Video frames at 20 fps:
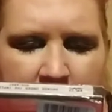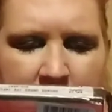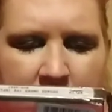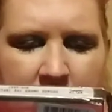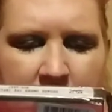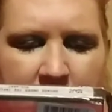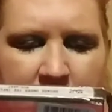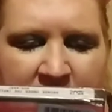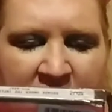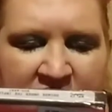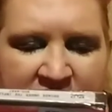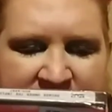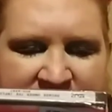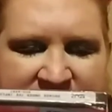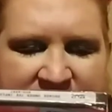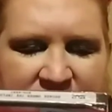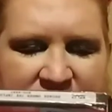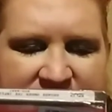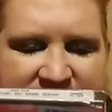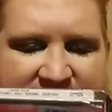Martin
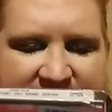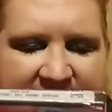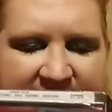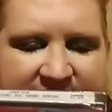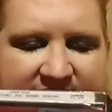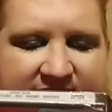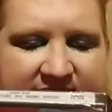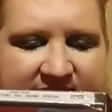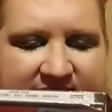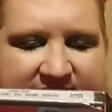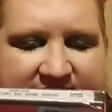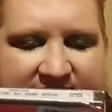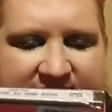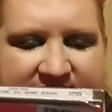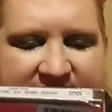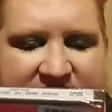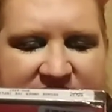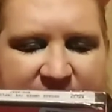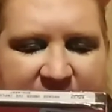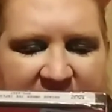Scorsese,
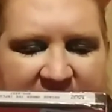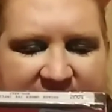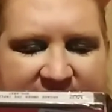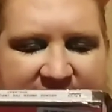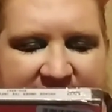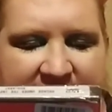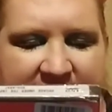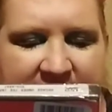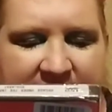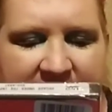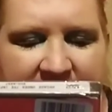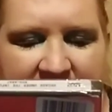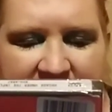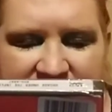Sissy Spacek, and